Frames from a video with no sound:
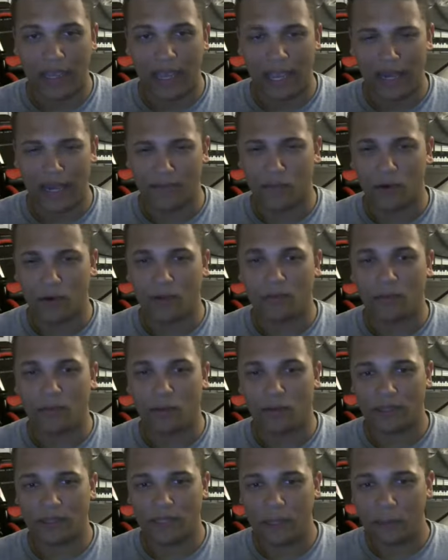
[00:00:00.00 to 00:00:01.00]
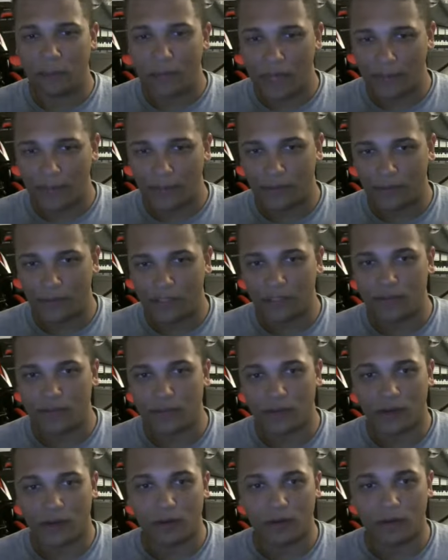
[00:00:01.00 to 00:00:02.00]
and more importantly, people you
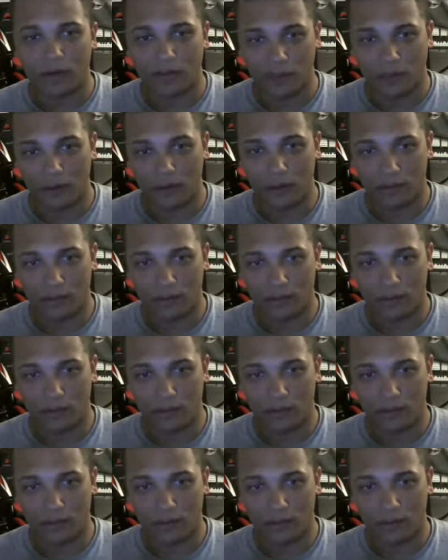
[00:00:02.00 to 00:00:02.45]
don't know.